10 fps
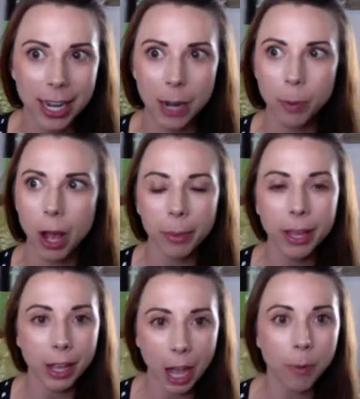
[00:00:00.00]
And probably
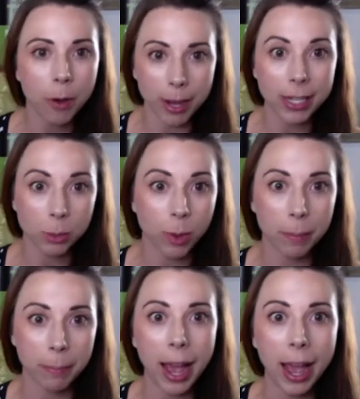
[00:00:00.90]
a couple months
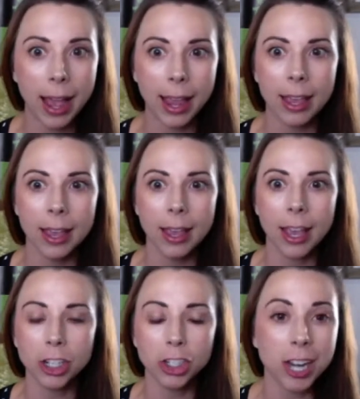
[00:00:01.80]
went by
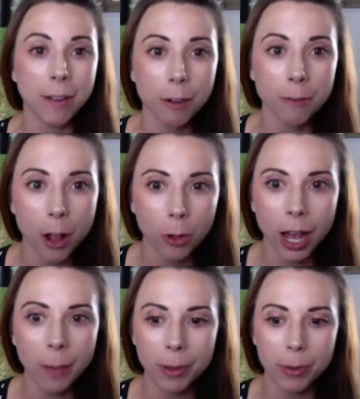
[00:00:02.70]
and she never followed
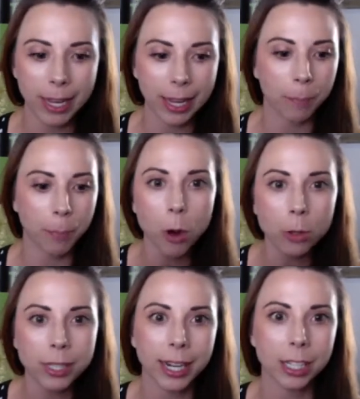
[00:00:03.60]
up. It was like a
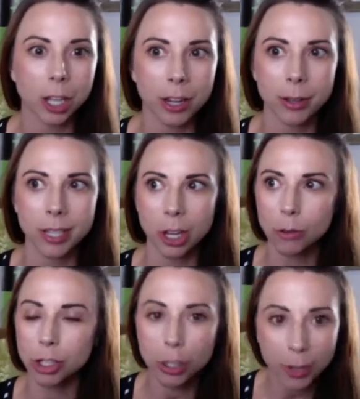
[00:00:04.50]
post that I saw that I was like, oh
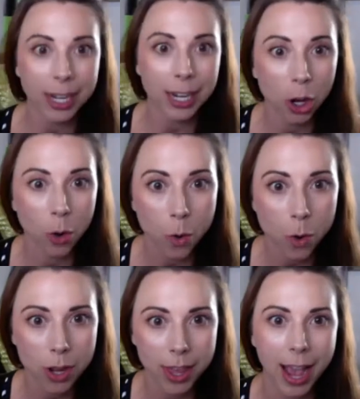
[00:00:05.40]
shoot, I need to go
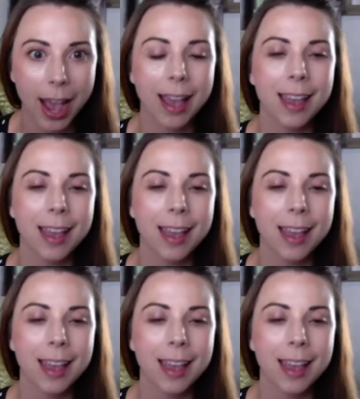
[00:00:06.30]
order that.